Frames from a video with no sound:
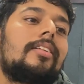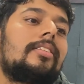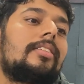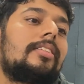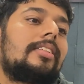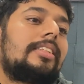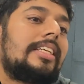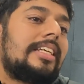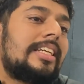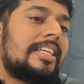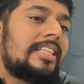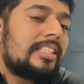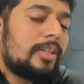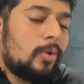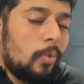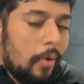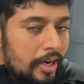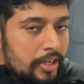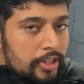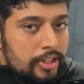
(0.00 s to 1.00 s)
these
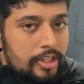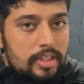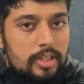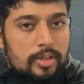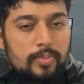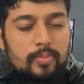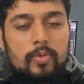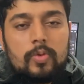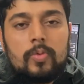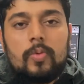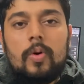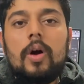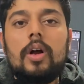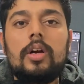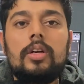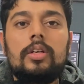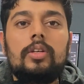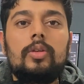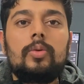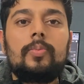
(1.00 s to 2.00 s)
questions move
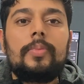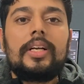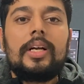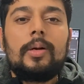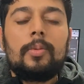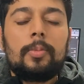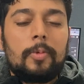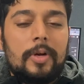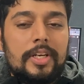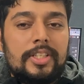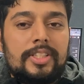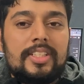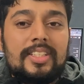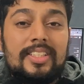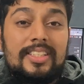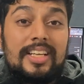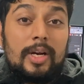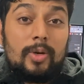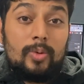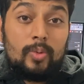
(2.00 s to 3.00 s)
on to become questions
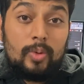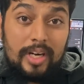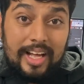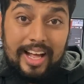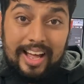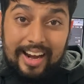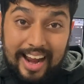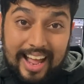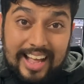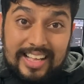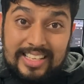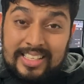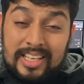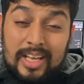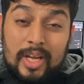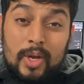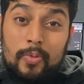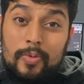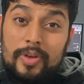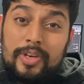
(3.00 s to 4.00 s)
that would arise
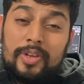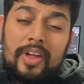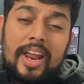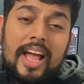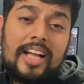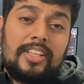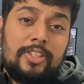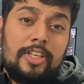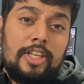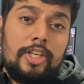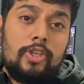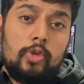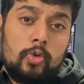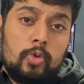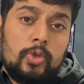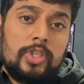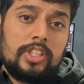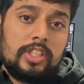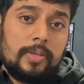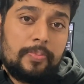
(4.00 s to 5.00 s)
when you're actually
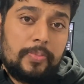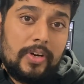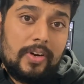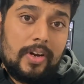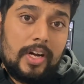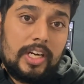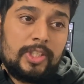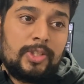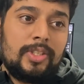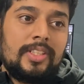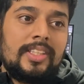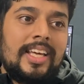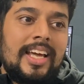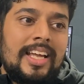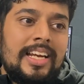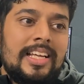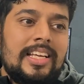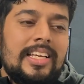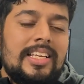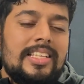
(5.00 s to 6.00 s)
using the product. So
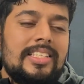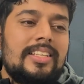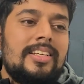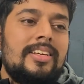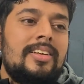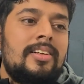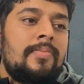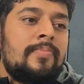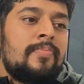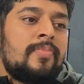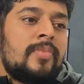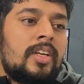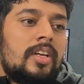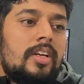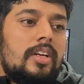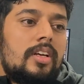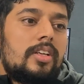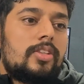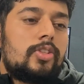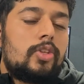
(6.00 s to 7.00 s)
there is a
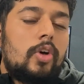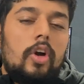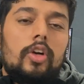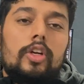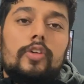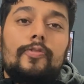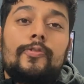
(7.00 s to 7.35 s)
sort of